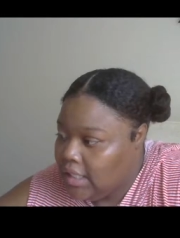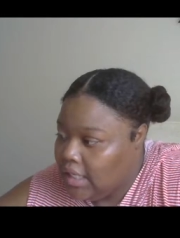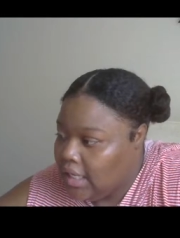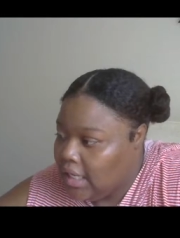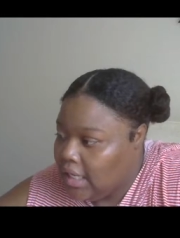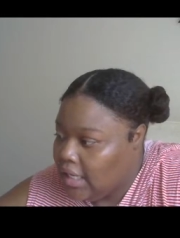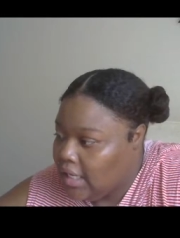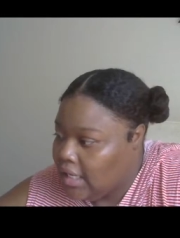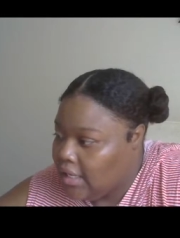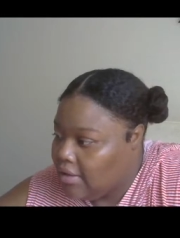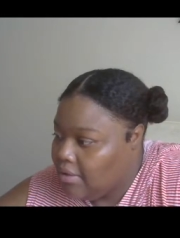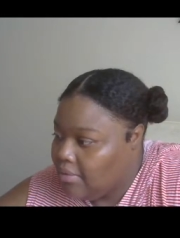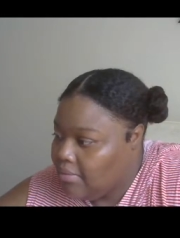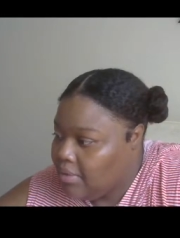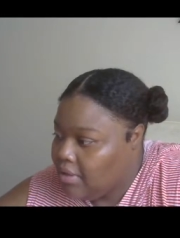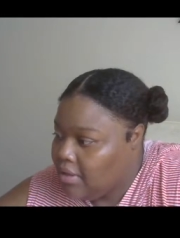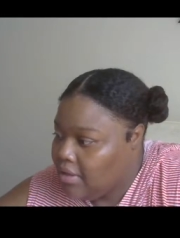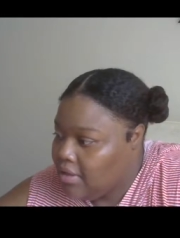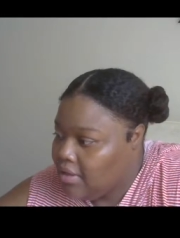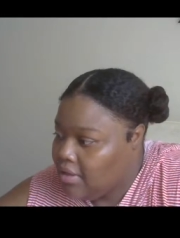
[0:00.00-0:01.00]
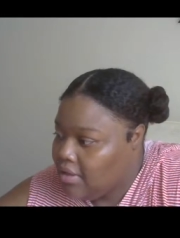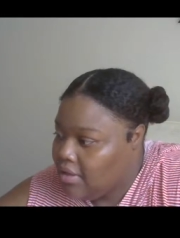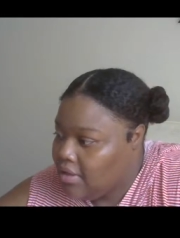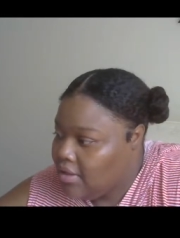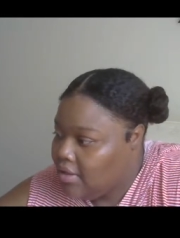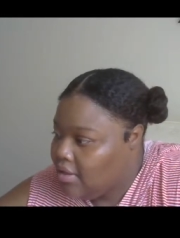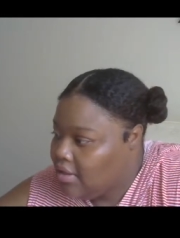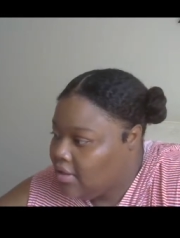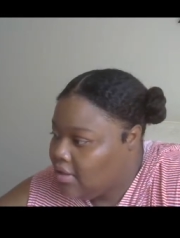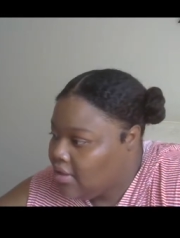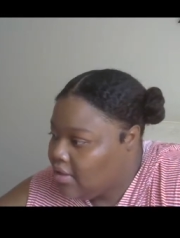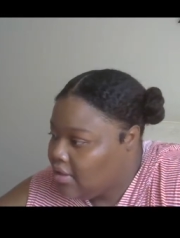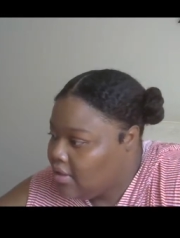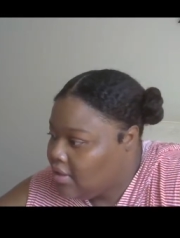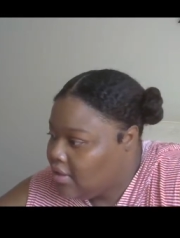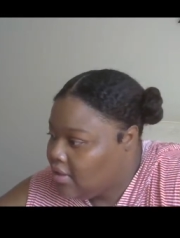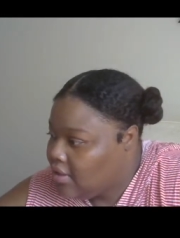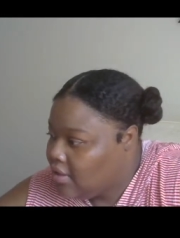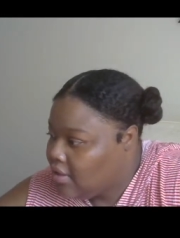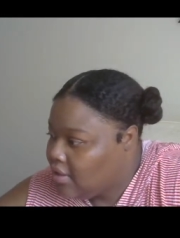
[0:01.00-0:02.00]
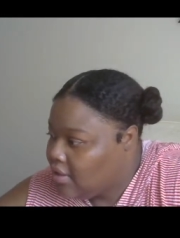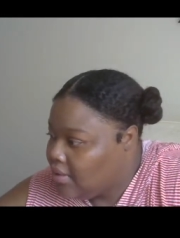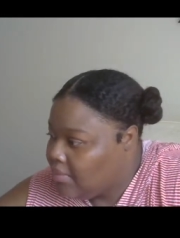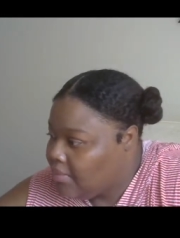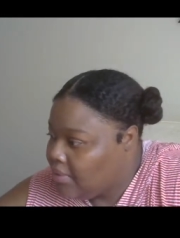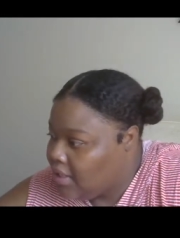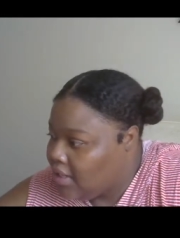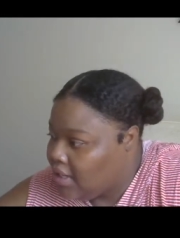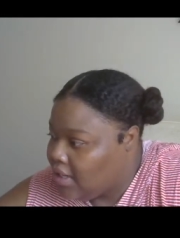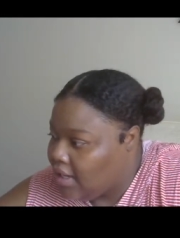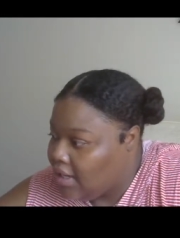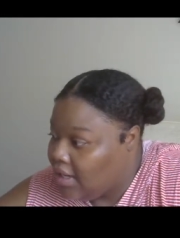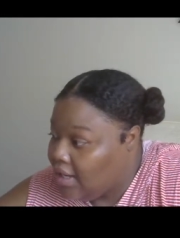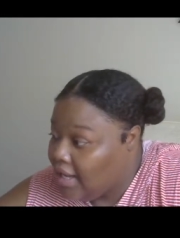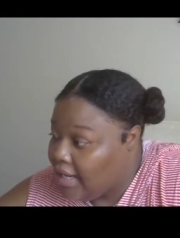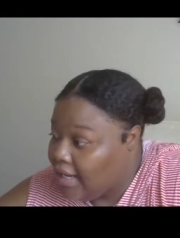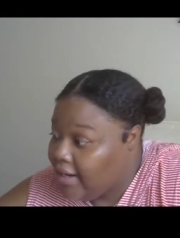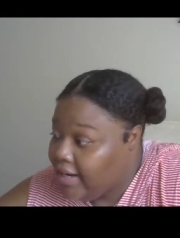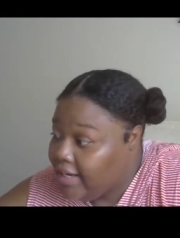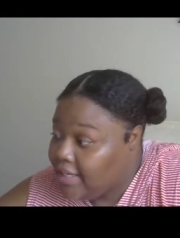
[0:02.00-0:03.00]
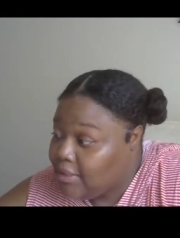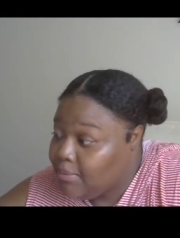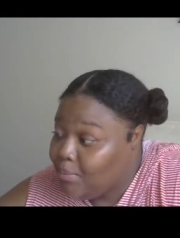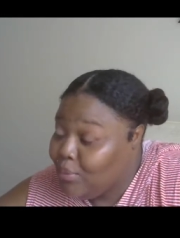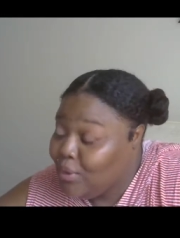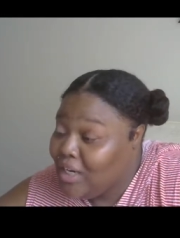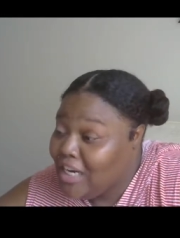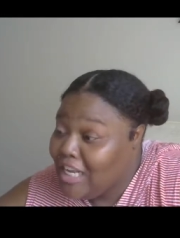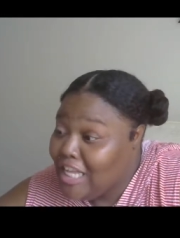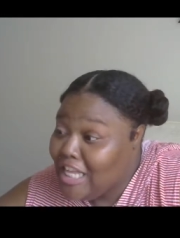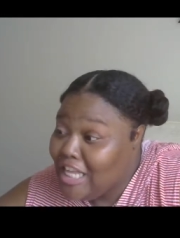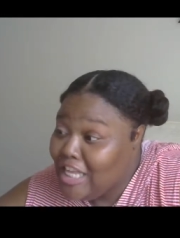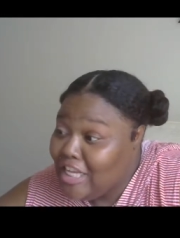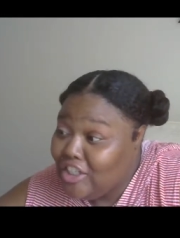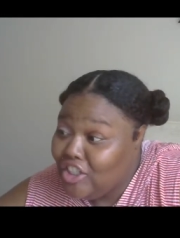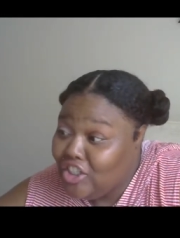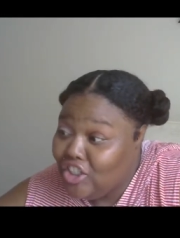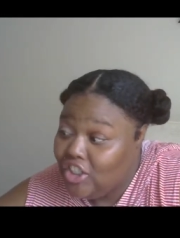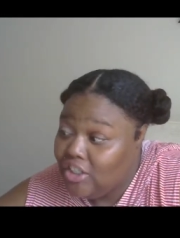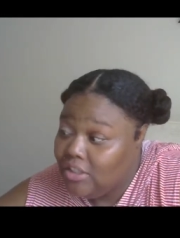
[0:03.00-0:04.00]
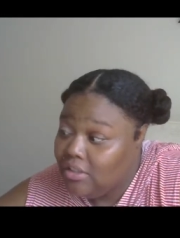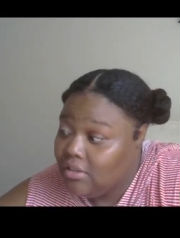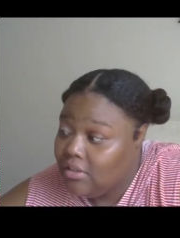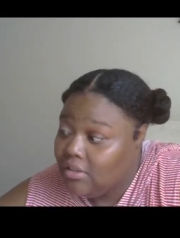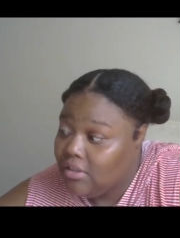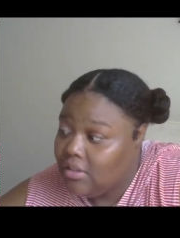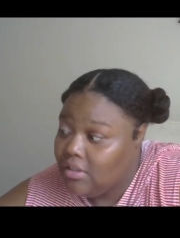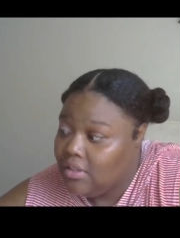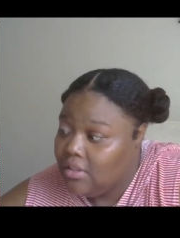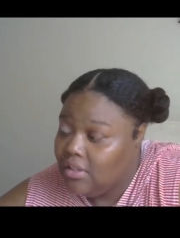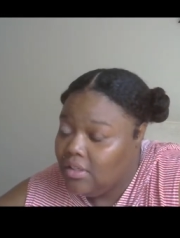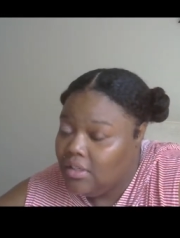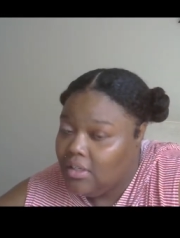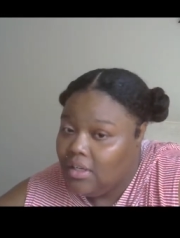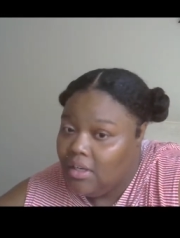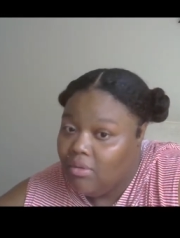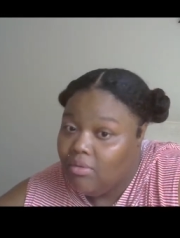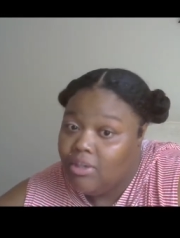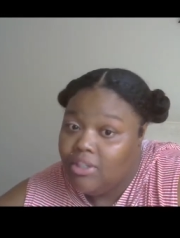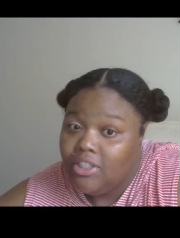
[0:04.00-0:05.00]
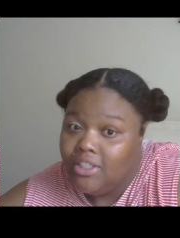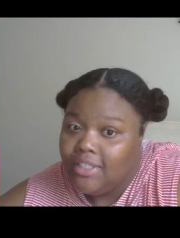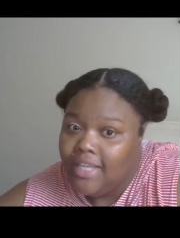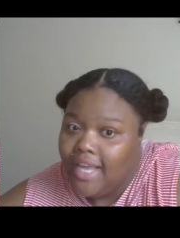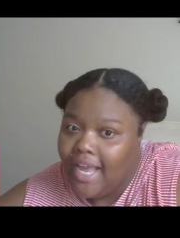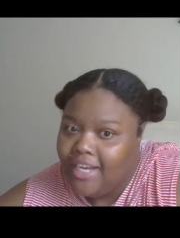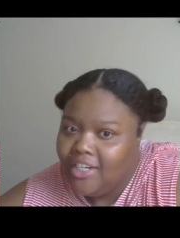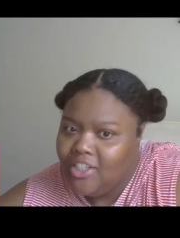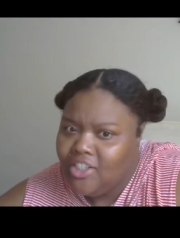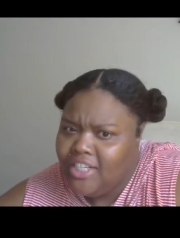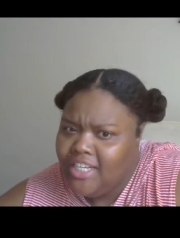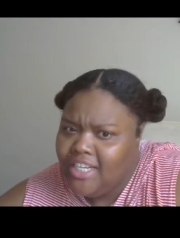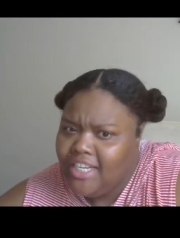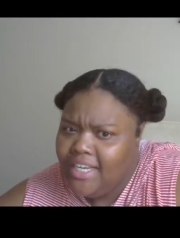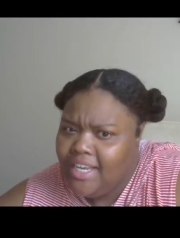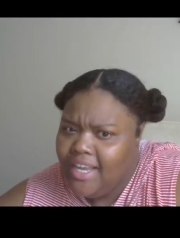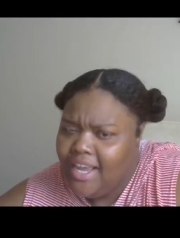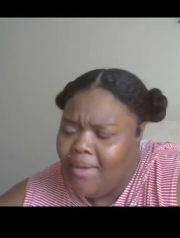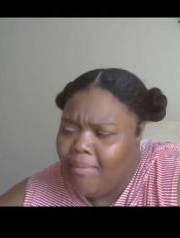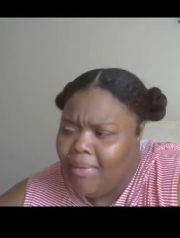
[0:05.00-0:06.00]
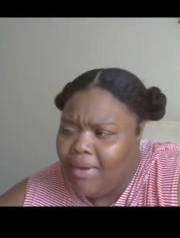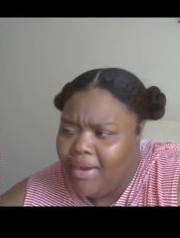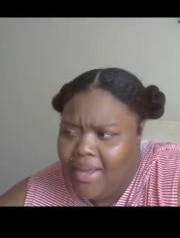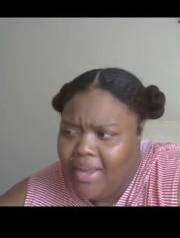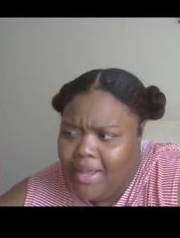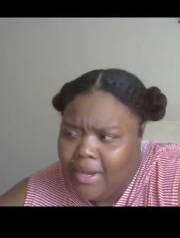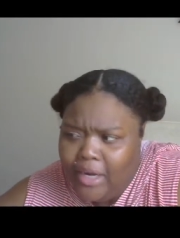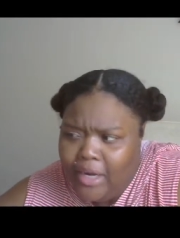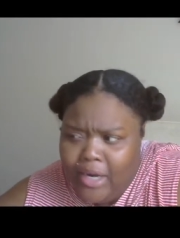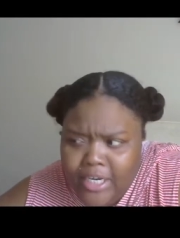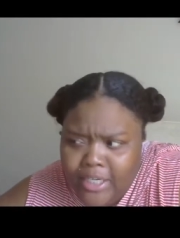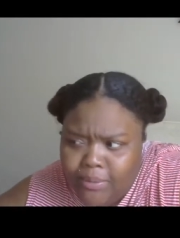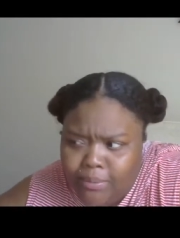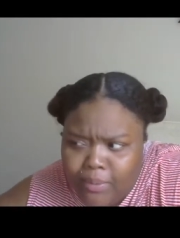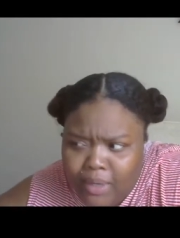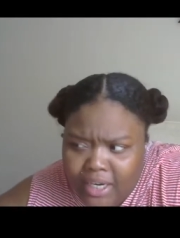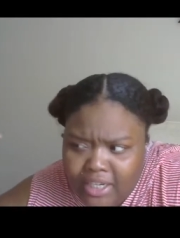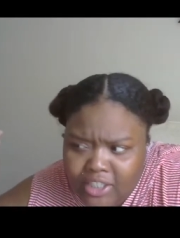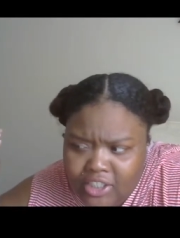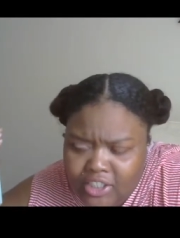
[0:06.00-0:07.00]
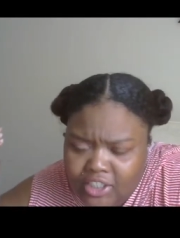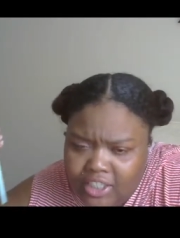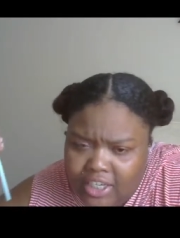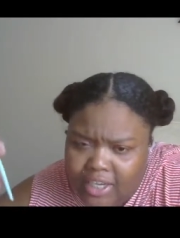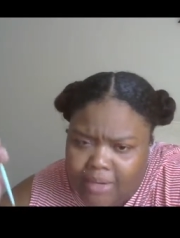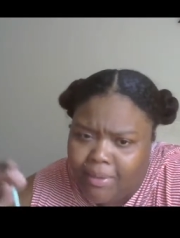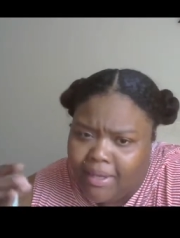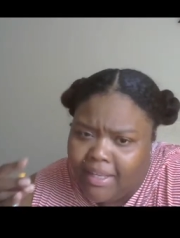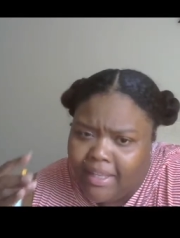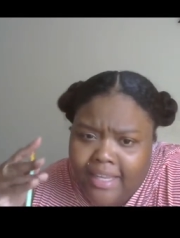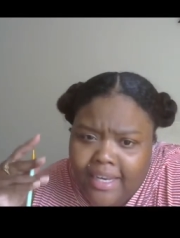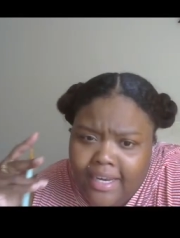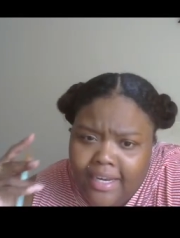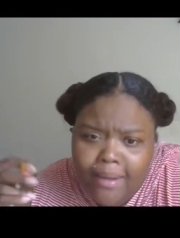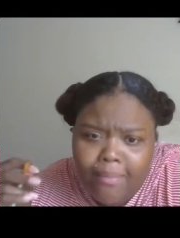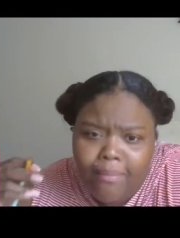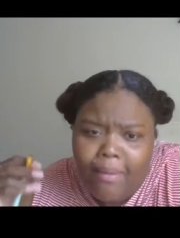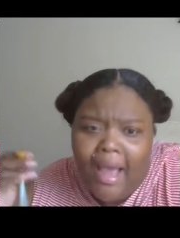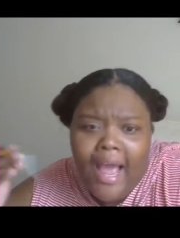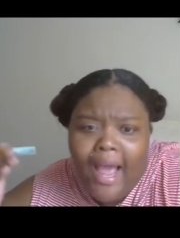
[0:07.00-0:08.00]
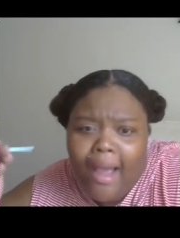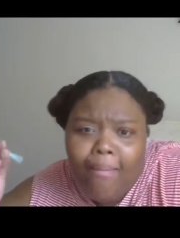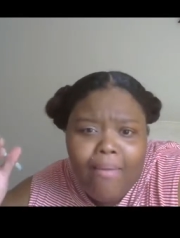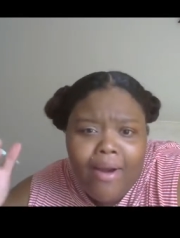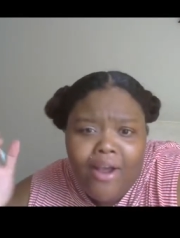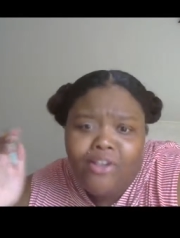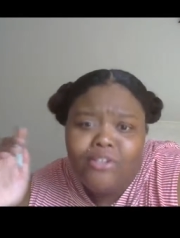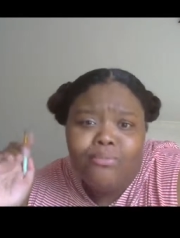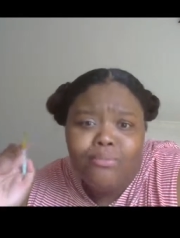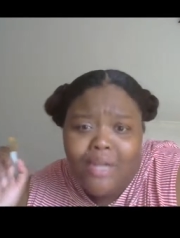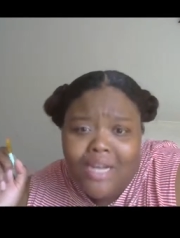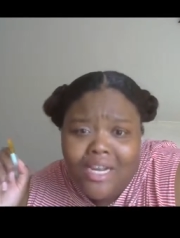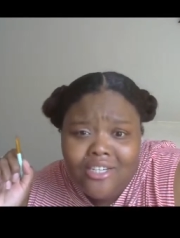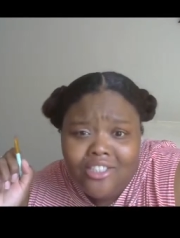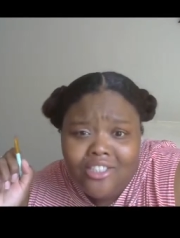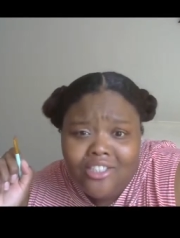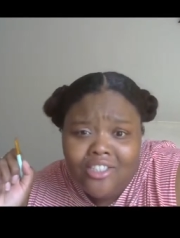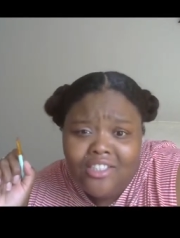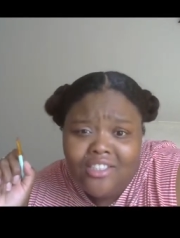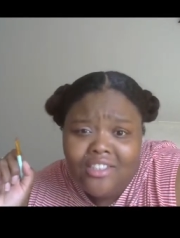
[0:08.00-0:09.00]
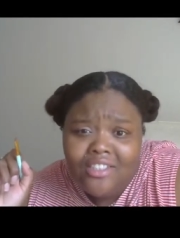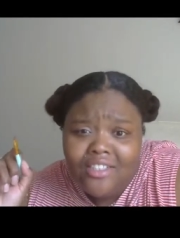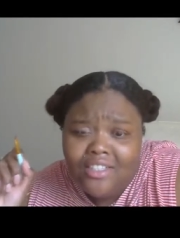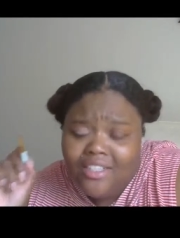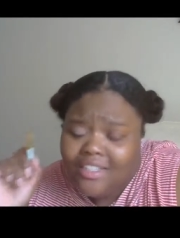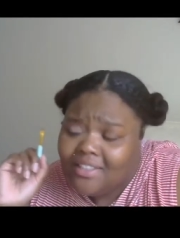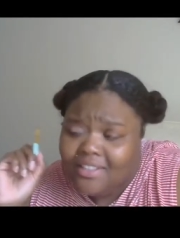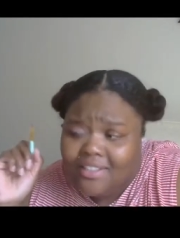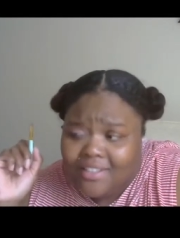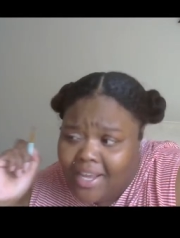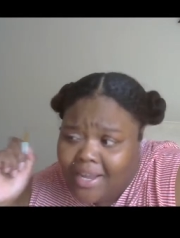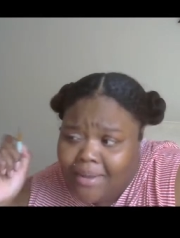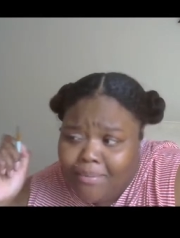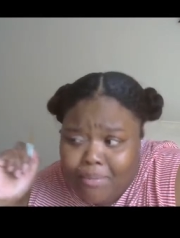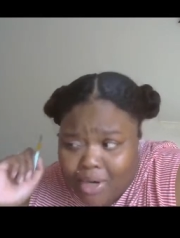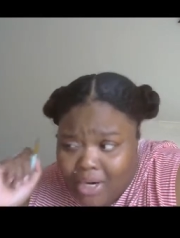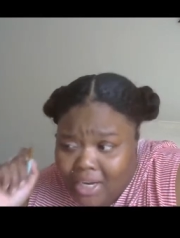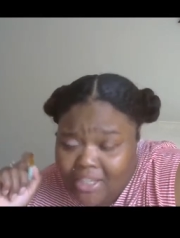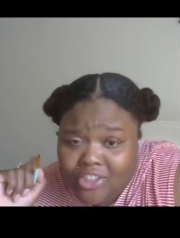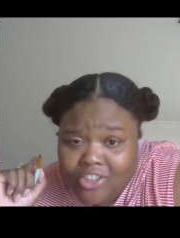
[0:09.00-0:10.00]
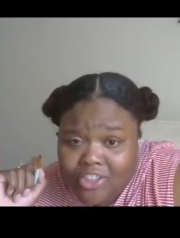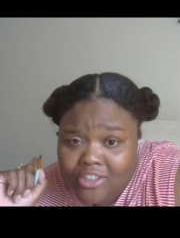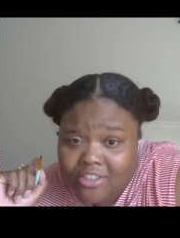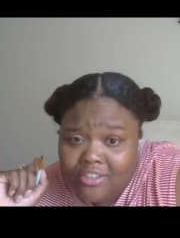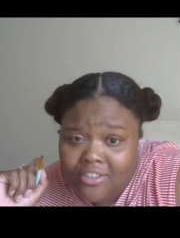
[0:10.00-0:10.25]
Um, let me get a cut crease brush which is actually my cut crease brush and my cleaning up my eyebrows brush is the same brush.